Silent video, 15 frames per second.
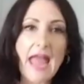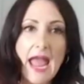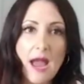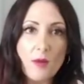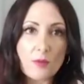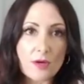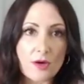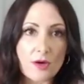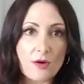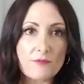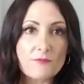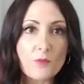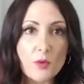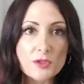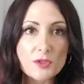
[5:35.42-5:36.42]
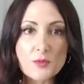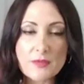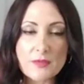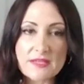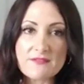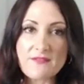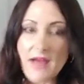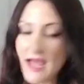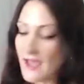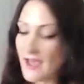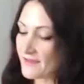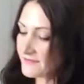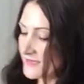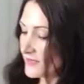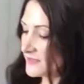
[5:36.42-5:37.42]
an hour on
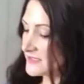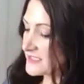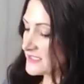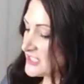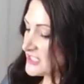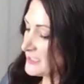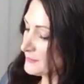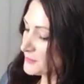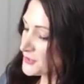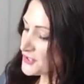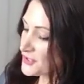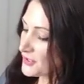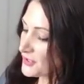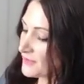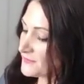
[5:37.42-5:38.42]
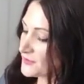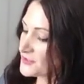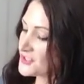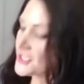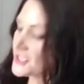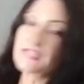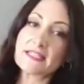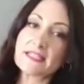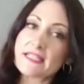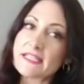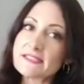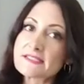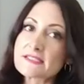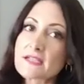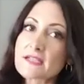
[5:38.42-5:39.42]
425. Now the temperature of your chicken
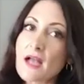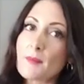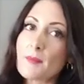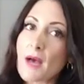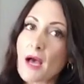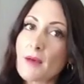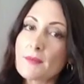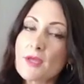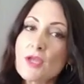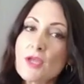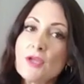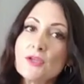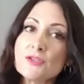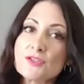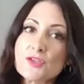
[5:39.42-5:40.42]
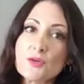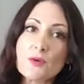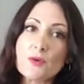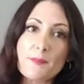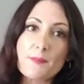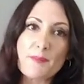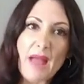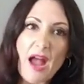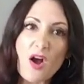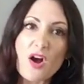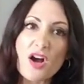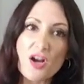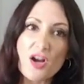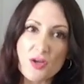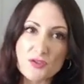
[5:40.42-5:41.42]
needs to come up to about
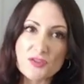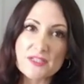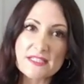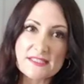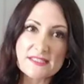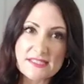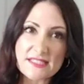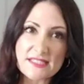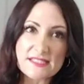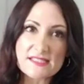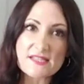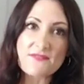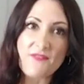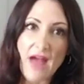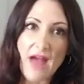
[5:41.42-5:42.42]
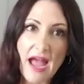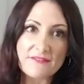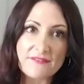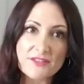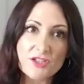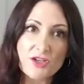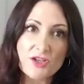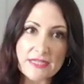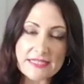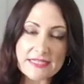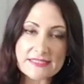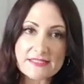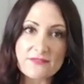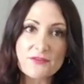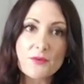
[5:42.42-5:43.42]
165
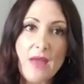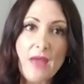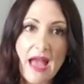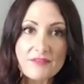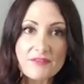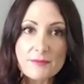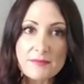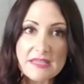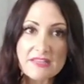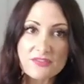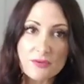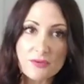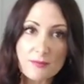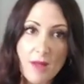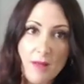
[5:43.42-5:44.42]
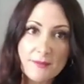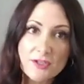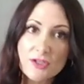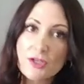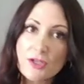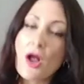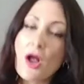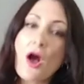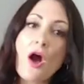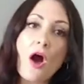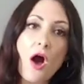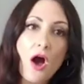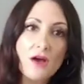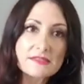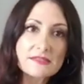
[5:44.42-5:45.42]
degrees. If you have a meat thermometer,
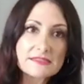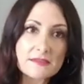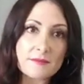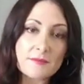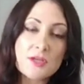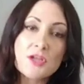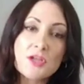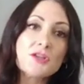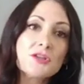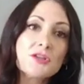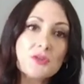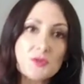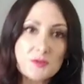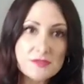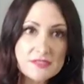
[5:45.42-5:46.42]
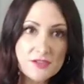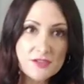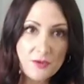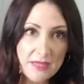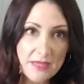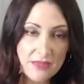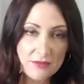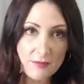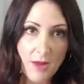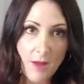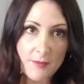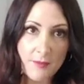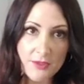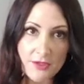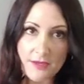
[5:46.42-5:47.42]
awesome. Use your meat
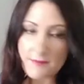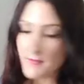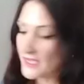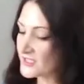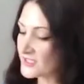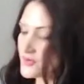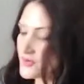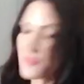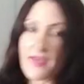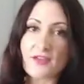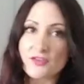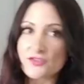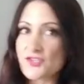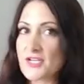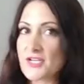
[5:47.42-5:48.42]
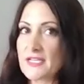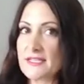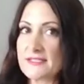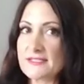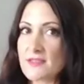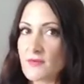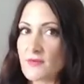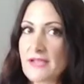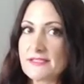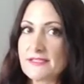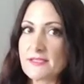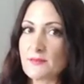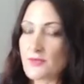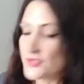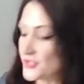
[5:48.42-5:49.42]
thermometer and make sure that your chicken is the right
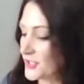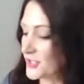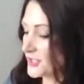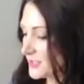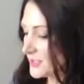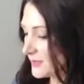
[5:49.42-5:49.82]
temperature.